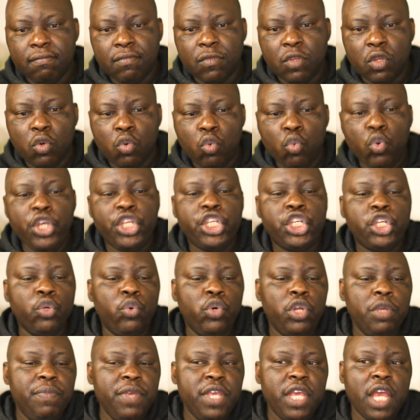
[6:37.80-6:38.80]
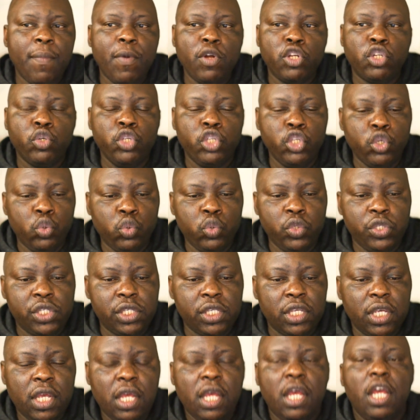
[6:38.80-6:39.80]
which will be able to use
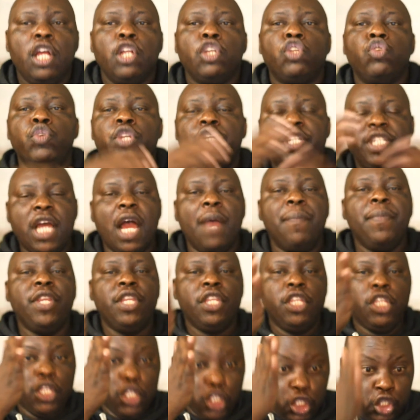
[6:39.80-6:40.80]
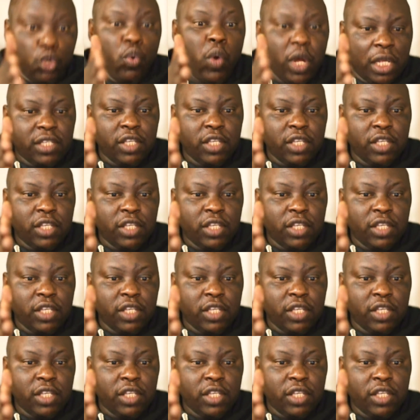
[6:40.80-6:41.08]
to determine you